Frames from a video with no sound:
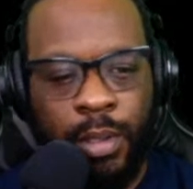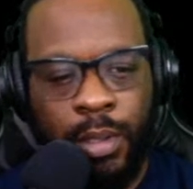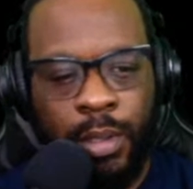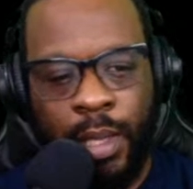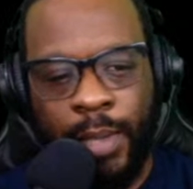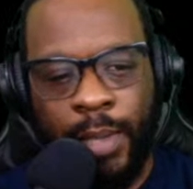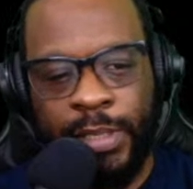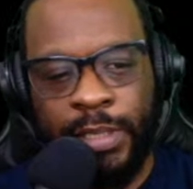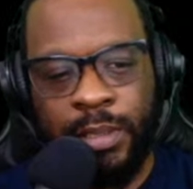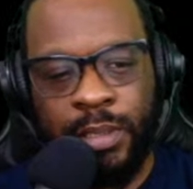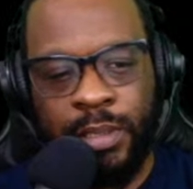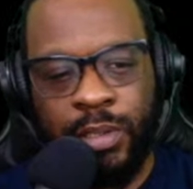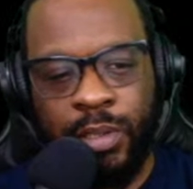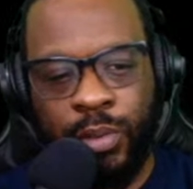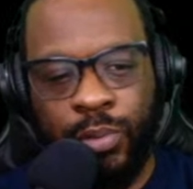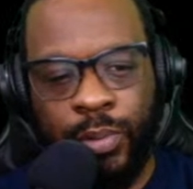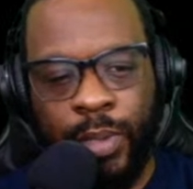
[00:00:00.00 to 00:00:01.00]
I mean,
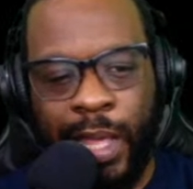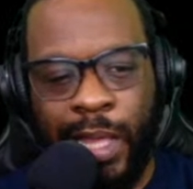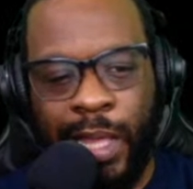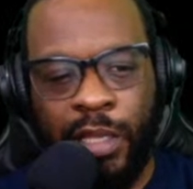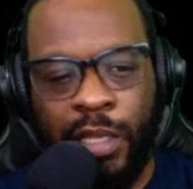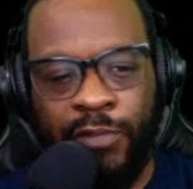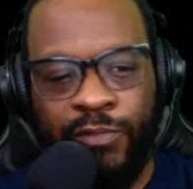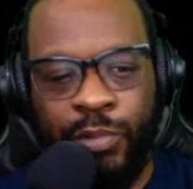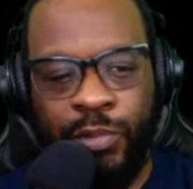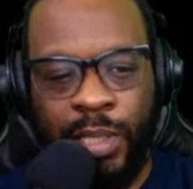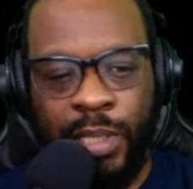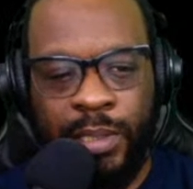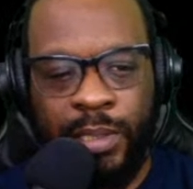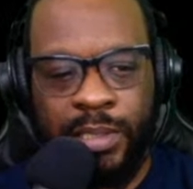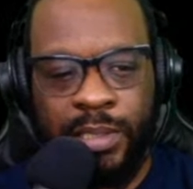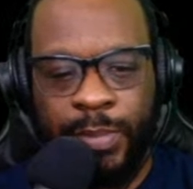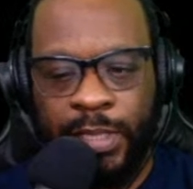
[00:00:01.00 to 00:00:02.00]
yo, I love you
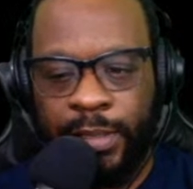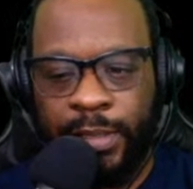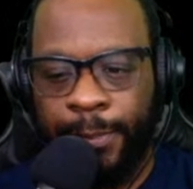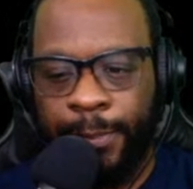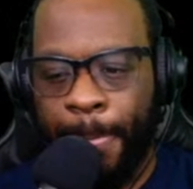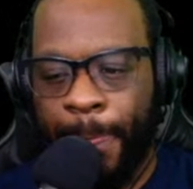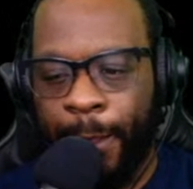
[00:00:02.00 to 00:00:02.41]
ladies, man.